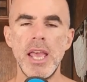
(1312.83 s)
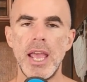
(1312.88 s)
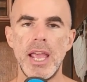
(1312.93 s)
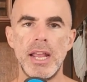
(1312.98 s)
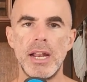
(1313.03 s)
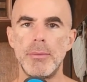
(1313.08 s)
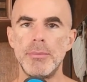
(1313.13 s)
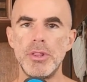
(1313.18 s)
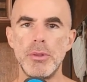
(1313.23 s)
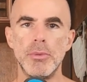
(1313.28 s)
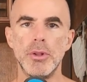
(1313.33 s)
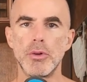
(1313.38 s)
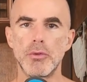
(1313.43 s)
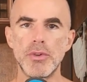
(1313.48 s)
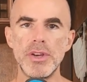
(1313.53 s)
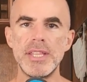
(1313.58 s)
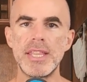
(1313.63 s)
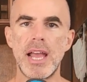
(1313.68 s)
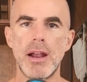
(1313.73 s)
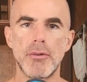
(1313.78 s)
And I'm in the middle of
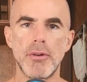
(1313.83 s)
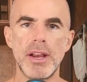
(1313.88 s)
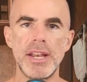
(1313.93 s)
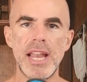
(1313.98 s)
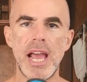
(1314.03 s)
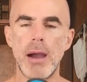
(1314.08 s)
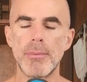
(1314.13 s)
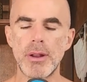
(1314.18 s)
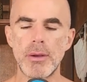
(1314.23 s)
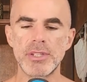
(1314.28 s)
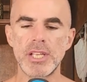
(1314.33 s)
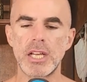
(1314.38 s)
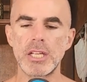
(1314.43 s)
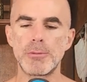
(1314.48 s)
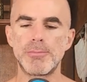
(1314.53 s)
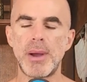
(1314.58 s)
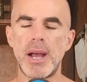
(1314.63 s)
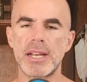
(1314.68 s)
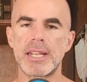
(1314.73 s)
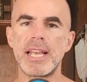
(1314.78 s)
reading that right now. But I was on his
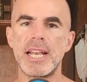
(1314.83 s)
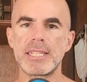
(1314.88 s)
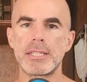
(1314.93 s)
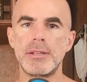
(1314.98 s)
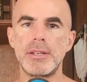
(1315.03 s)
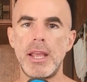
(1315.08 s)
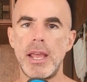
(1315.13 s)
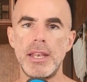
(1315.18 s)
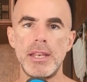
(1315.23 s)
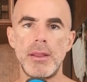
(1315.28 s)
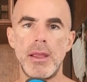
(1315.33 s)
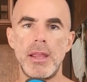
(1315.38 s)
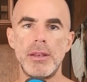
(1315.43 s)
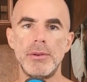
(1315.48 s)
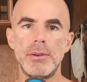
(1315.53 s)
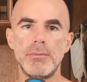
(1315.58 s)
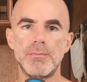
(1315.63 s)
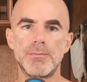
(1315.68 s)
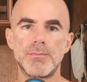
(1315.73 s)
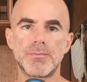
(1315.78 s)
podcast
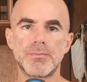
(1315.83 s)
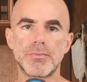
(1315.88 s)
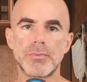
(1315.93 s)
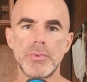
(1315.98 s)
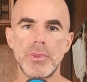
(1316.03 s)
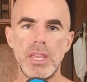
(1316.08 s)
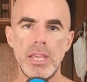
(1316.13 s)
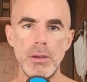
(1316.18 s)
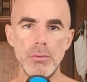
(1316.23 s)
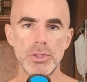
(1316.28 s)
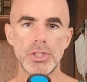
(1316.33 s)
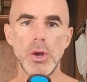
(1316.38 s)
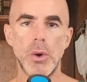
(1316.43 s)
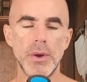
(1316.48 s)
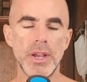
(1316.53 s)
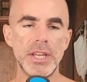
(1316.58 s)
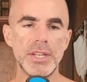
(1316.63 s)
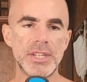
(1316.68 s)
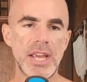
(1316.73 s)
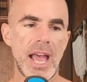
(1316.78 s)
and he was
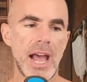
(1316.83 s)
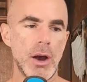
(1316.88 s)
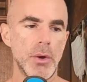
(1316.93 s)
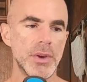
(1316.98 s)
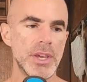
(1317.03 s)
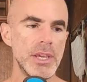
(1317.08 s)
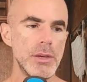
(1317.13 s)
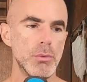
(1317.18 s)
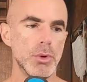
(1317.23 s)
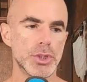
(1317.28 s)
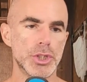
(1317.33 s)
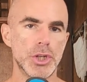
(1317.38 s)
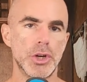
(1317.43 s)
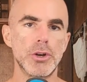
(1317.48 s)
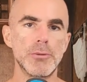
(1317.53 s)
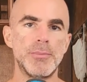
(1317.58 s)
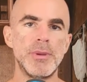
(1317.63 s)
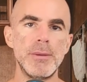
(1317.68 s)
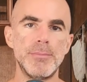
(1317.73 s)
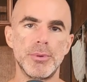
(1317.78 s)
going into how he will
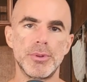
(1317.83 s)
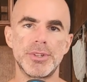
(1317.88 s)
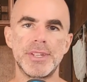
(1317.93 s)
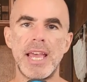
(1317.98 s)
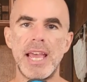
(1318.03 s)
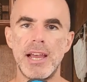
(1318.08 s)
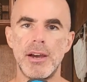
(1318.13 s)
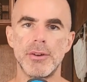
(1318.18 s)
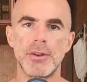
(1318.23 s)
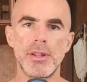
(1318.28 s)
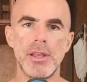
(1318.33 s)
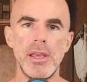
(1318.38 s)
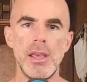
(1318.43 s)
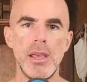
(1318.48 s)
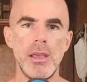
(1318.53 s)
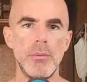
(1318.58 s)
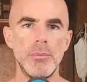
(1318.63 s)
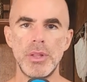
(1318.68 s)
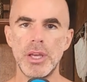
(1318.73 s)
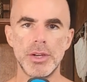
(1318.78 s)
turn people down.
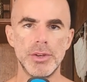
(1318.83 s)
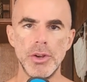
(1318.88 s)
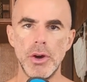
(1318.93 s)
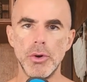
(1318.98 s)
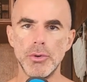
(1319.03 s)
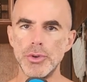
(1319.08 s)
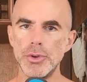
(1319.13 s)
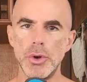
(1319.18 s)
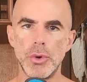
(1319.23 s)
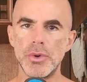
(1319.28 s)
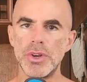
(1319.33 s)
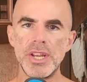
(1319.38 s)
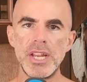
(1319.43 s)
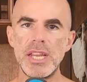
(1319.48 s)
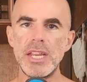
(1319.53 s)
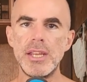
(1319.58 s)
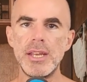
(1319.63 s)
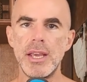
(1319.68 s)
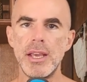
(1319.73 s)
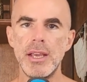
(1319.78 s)
But like, no, you don't
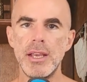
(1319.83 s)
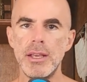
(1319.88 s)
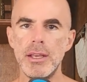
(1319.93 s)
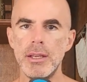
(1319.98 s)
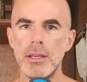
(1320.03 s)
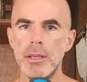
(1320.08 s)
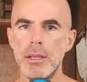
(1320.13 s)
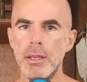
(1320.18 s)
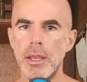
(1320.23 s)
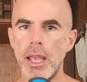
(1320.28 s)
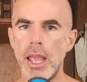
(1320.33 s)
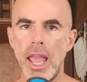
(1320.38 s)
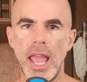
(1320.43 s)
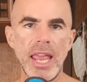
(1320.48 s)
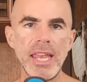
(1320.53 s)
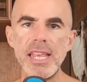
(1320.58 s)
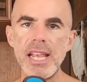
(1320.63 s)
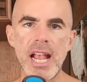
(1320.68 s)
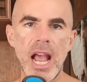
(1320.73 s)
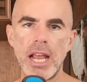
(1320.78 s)
need
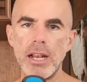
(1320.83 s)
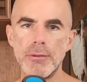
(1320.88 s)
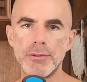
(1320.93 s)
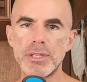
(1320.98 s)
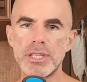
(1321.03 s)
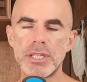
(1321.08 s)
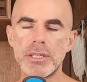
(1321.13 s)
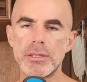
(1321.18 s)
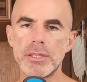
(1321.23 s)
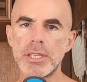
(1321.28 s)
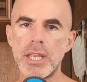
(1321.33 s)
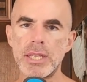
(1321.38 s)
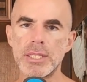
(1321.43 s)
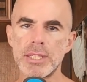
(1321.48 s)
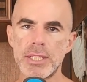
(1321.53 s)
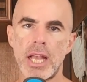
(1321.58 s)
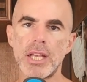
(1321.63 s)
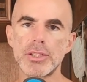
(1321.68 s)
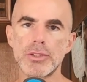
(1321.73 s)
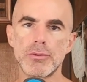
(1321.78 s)
any kind of
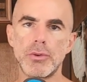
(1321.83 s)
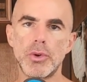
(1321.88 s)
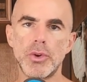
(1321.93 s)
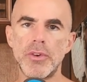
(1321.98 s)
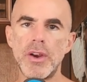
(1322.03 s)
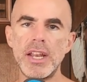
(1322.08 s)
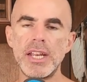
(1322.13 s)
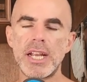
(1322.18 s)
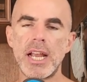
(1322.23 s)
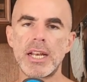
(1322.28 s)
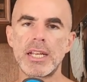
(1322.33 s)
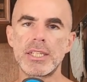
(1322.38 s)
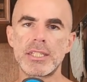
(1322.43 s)
testosterone or any kind of